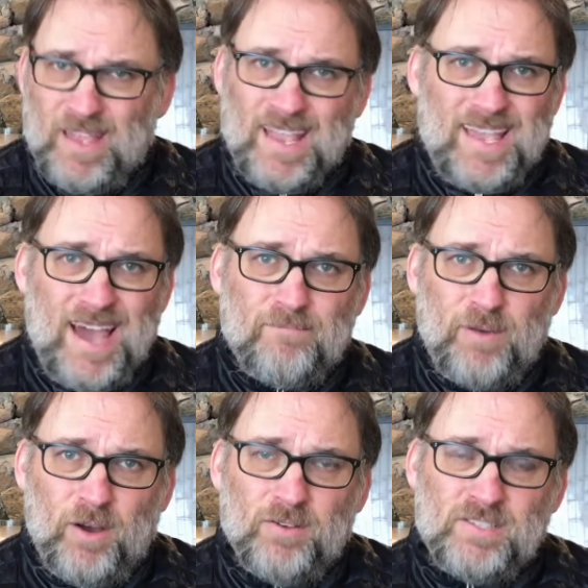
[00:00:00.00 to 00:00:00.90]
Gotta
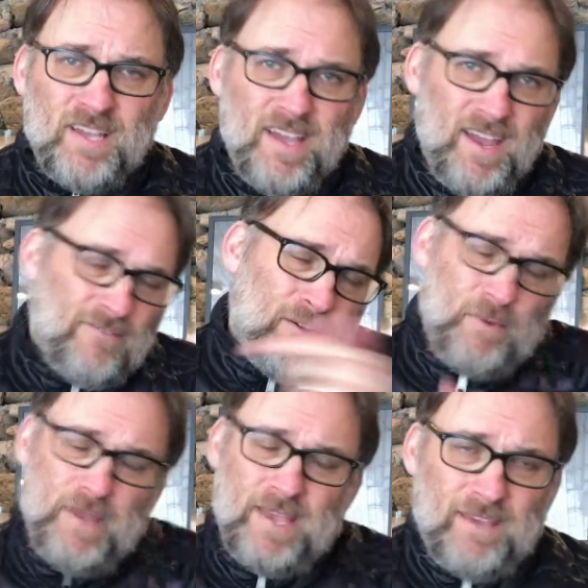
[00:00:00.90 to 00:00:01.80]
post every
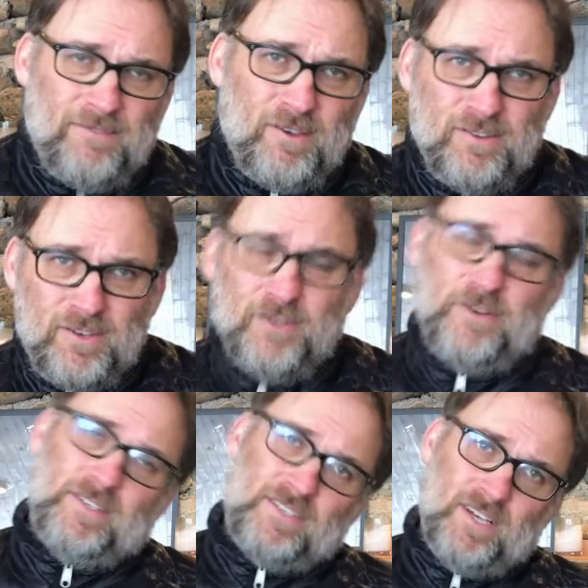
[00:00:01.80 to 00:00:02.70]
week if you can do
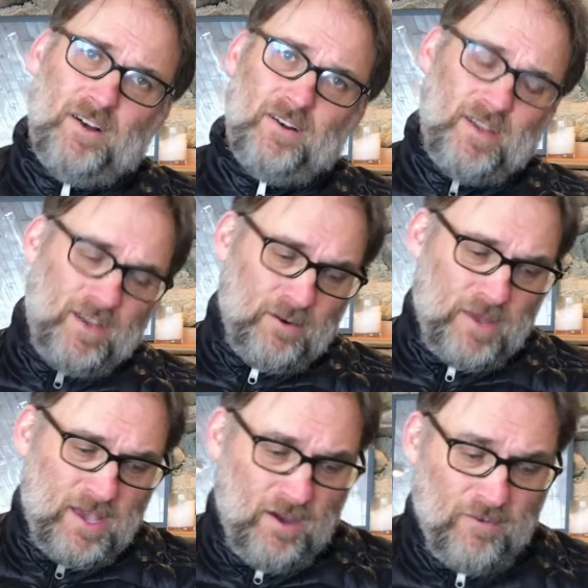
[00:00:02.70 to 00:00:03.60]
it. So here we
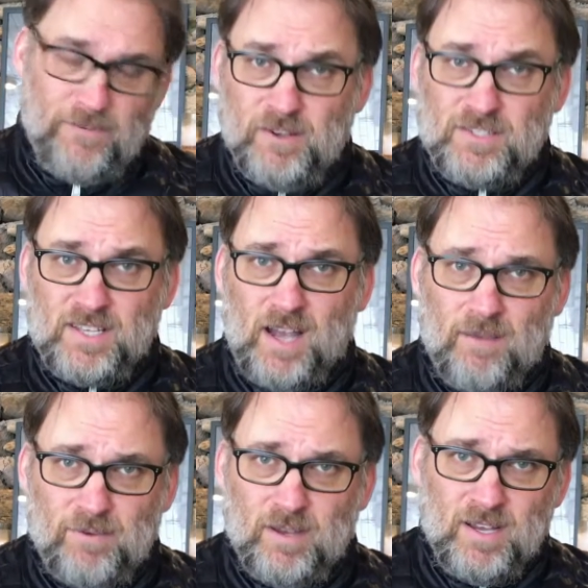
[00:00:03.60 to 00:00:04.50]
go. First up,
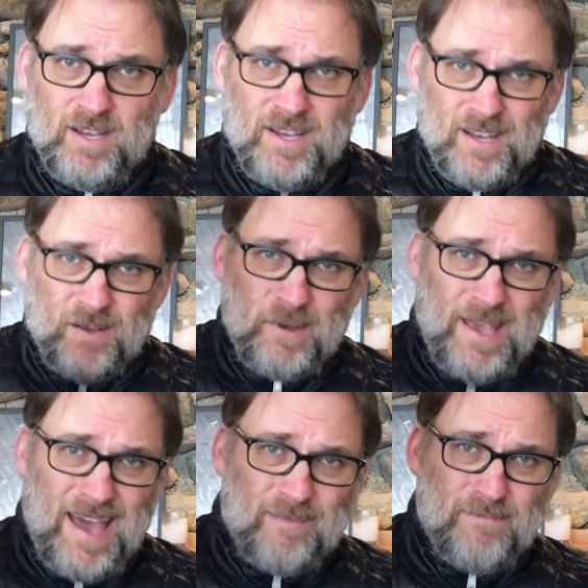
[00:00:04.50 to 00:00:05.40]
we
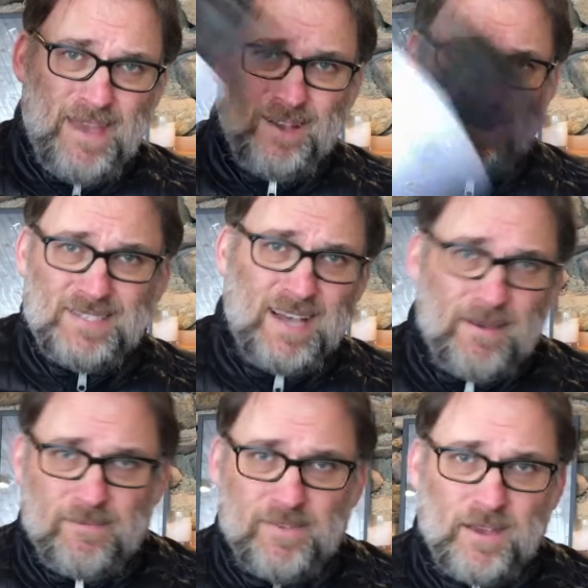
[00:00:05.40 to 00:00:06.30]
got a mail
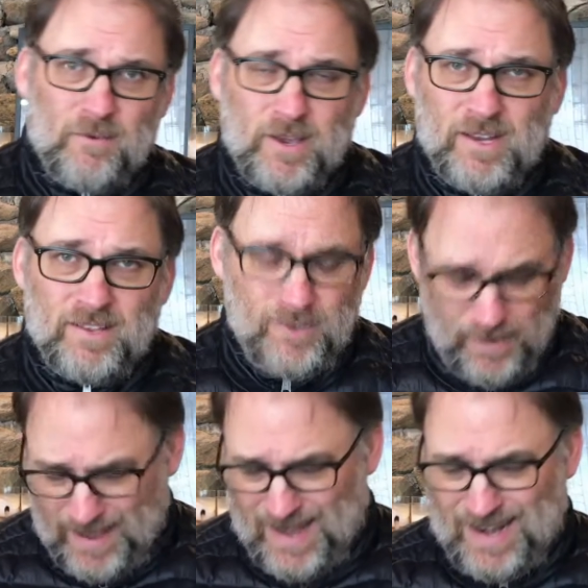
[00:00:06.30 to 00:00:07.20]
time thing we're gonna do.
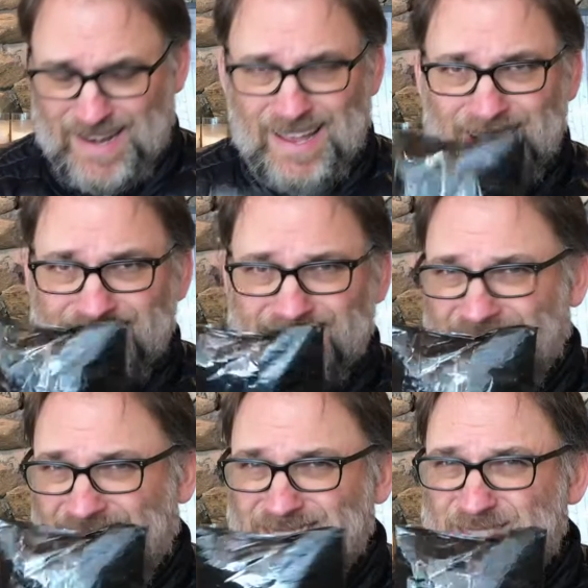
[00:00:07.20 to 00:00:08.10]
I
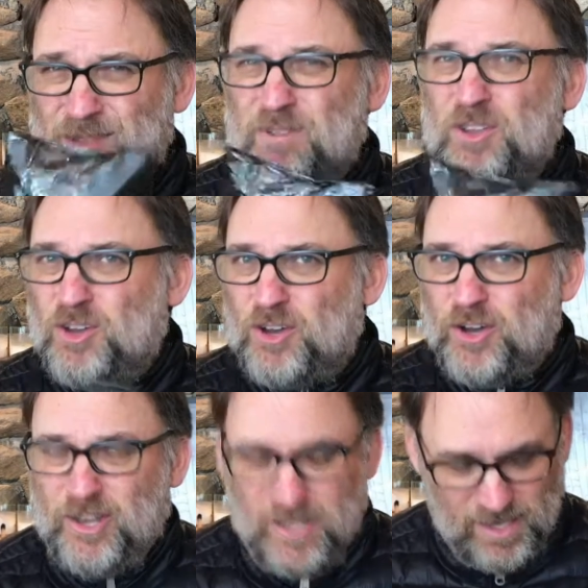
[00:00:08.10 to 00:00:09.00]
got something good.